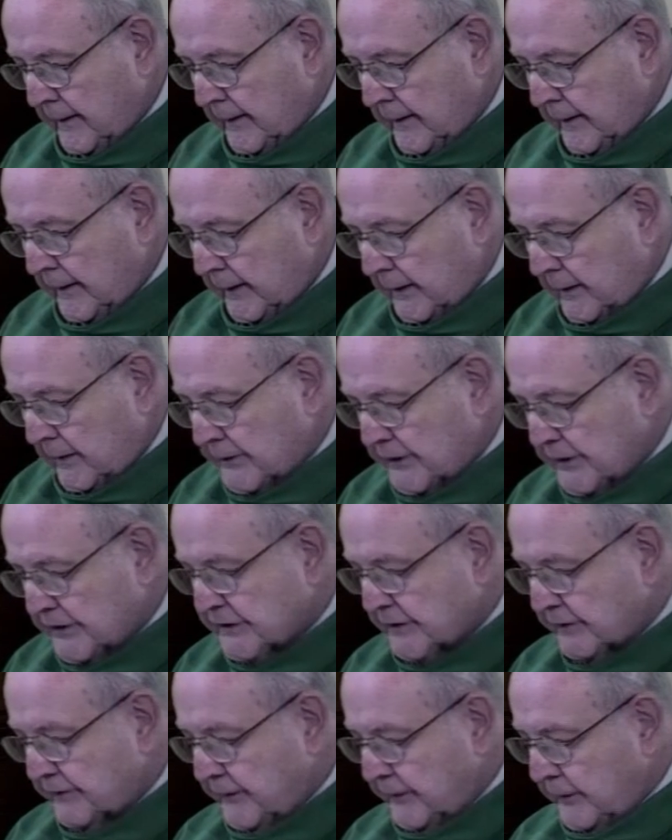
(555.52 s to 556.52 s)
Here are
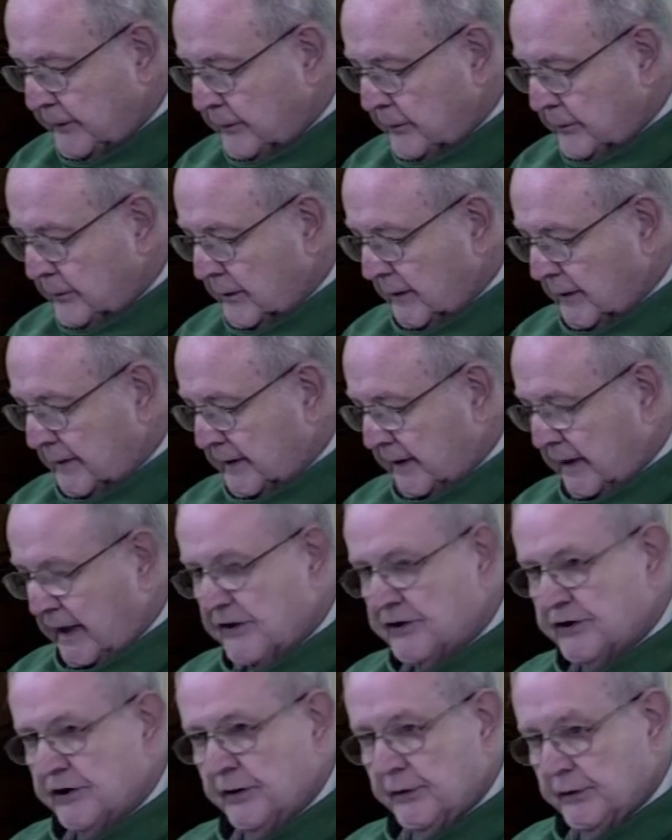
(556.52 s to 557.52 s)
just a few of the
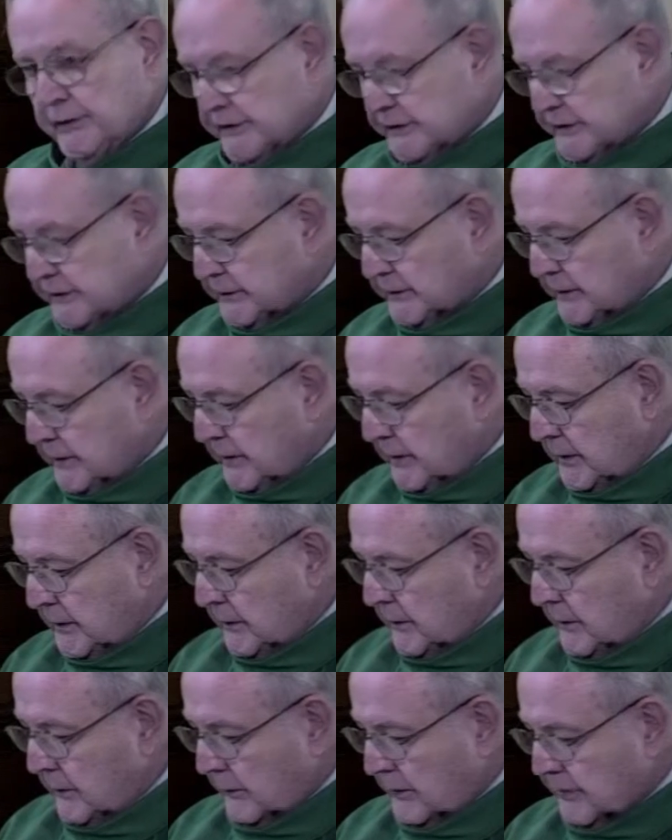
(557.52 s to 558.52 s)
issues
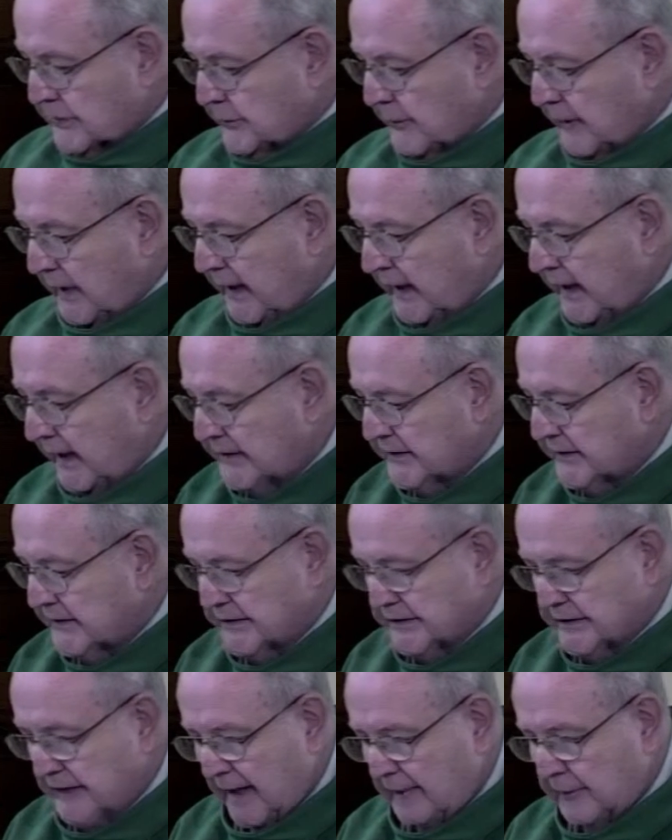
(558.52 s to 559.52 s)
which we as
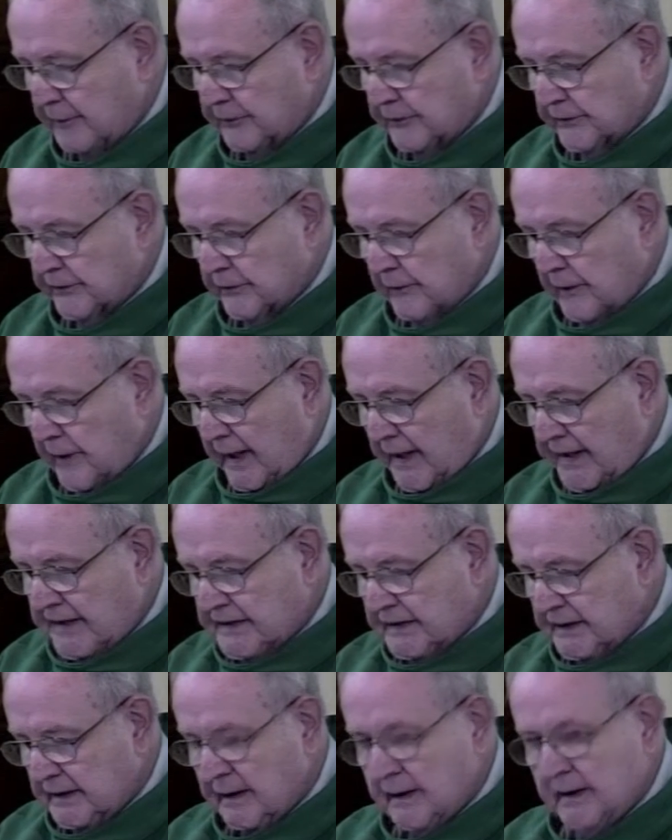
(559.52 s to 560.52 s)
disciples of
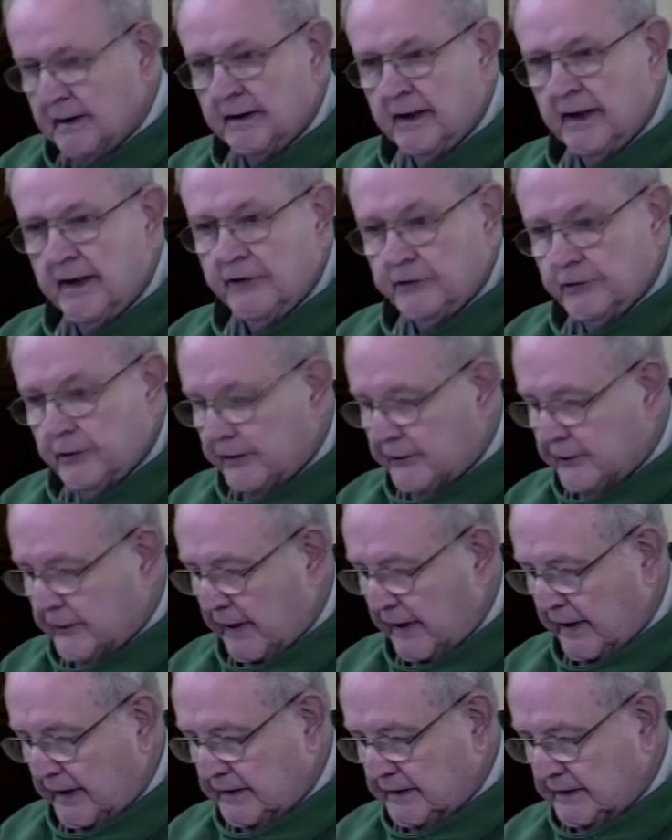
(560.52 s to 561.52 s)
Christ need to address.